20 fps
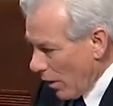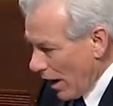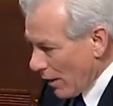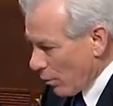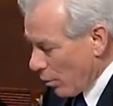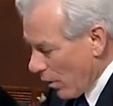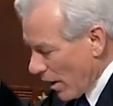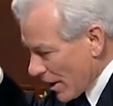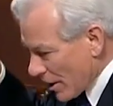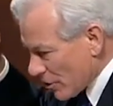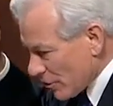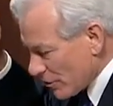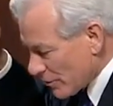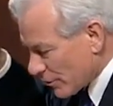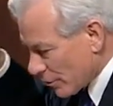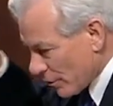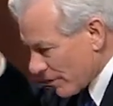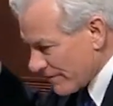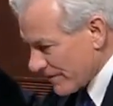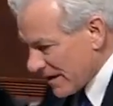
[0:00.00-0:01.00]
I want to do
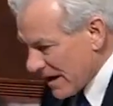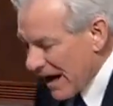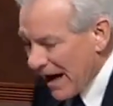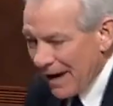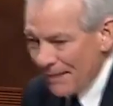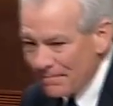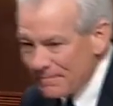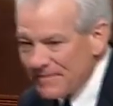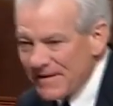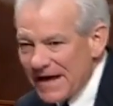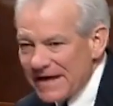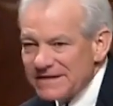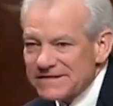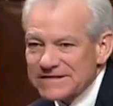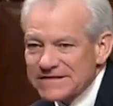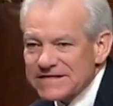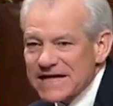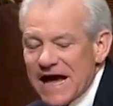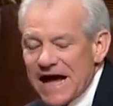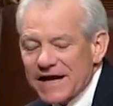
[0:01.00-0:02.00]
sort of an update
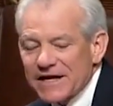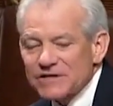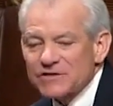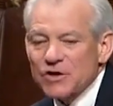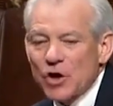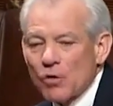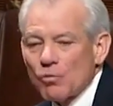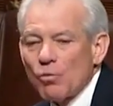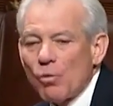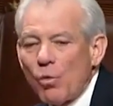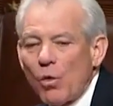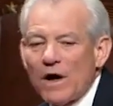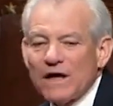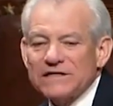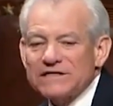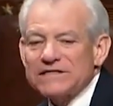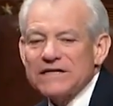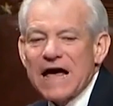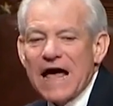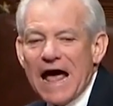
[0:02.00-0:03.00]
status on
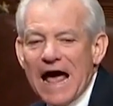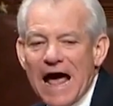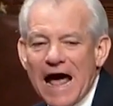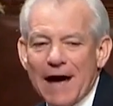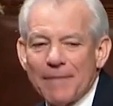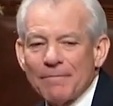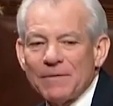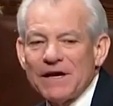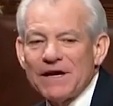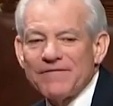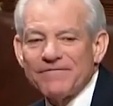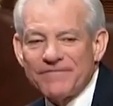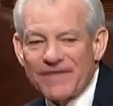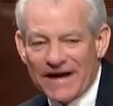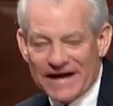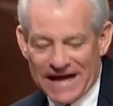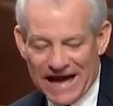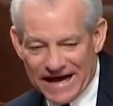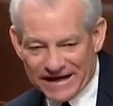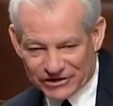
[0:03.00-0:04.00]
what's happening
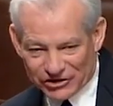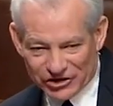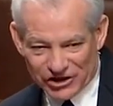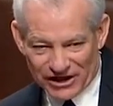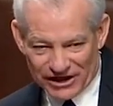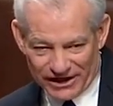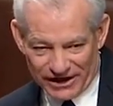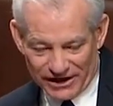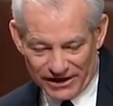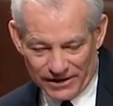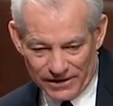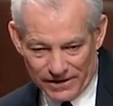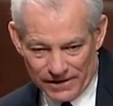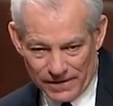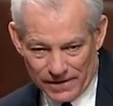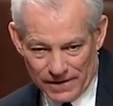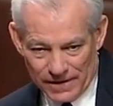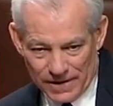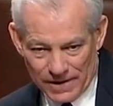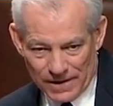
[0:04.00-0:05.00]
financially.
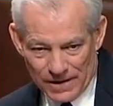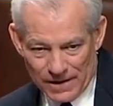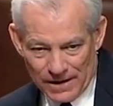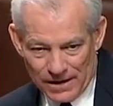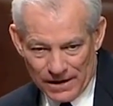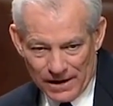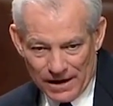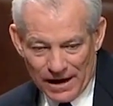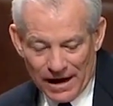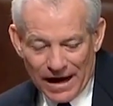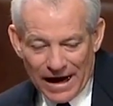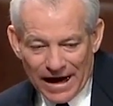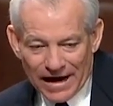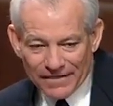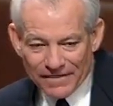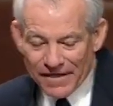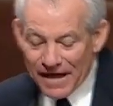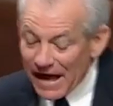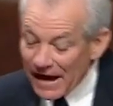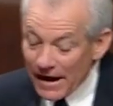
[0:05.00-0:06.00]

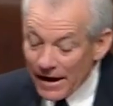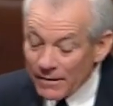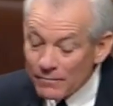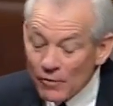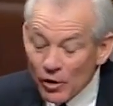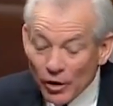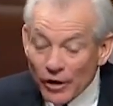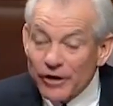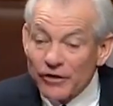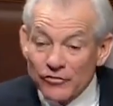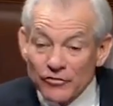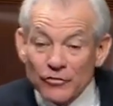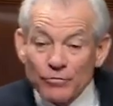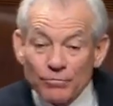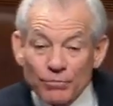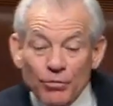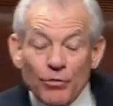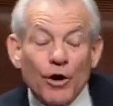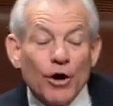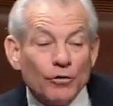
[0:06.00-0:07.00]
And then I'm going to
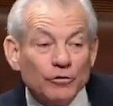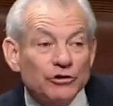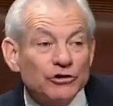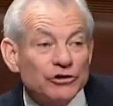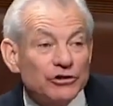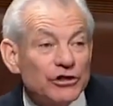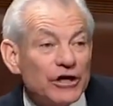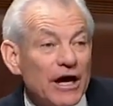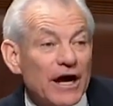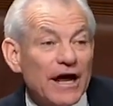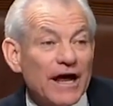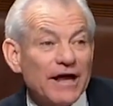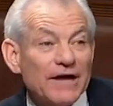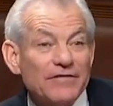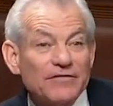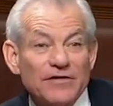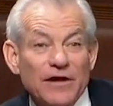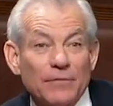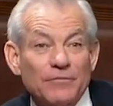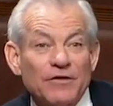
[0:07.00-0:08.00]
broach a
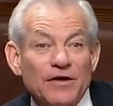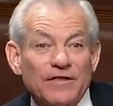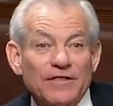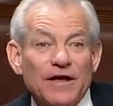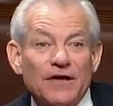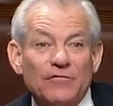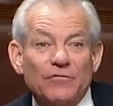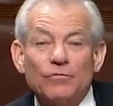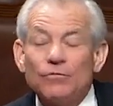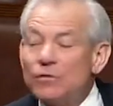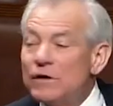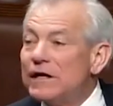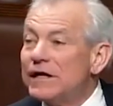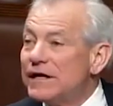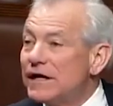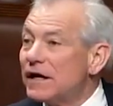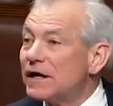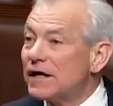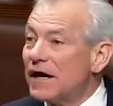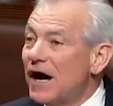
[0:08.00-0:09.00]
subject that's
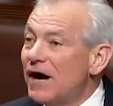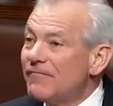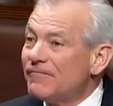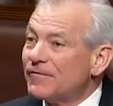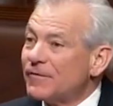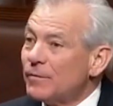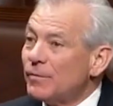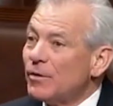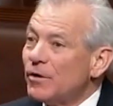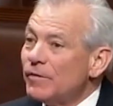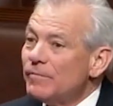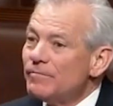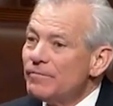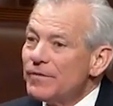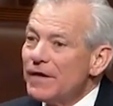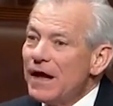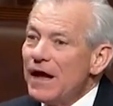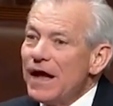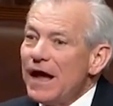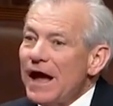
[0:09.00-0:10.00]
really uncomfortable,
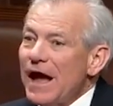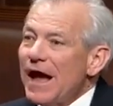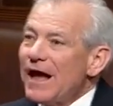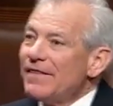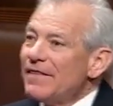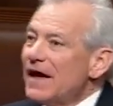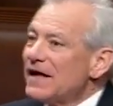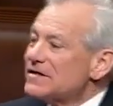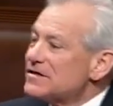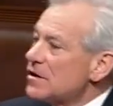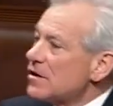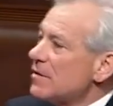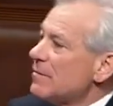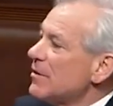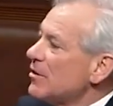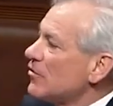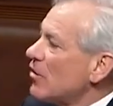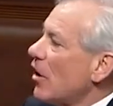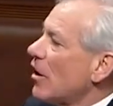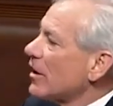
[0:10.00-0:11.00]
and that's going to
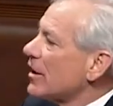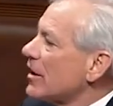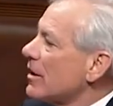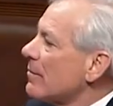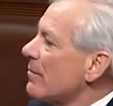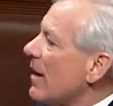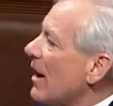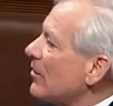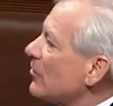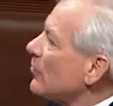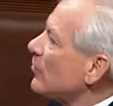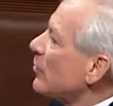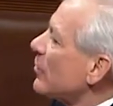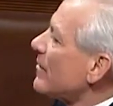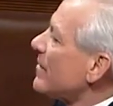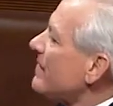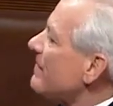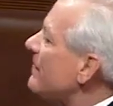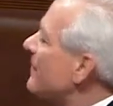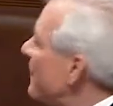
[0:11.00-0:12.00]
be talking about sort
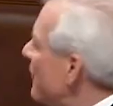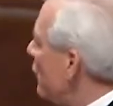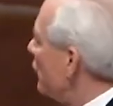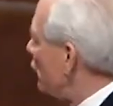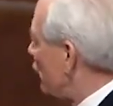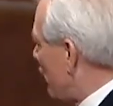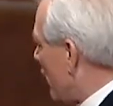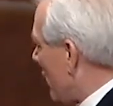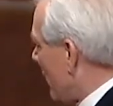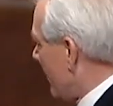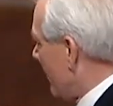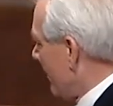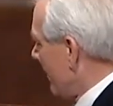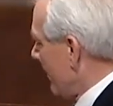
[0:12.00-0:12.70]
of the future.